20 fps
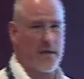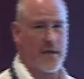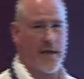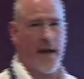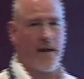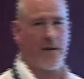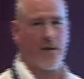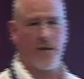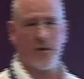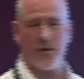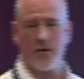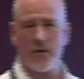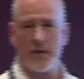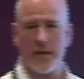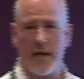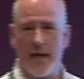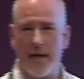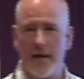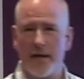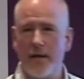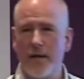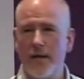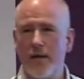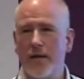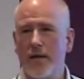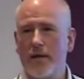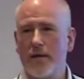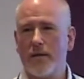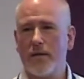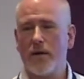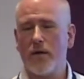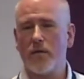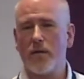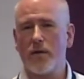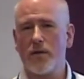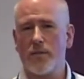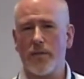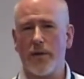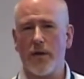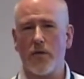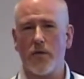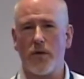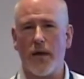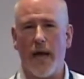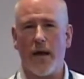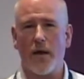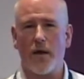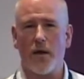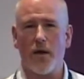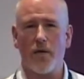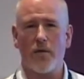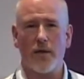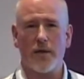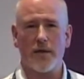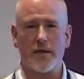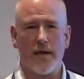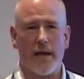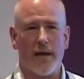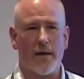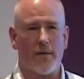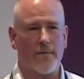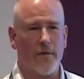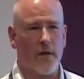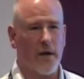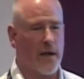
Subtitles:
standard should say, there should be no coding standard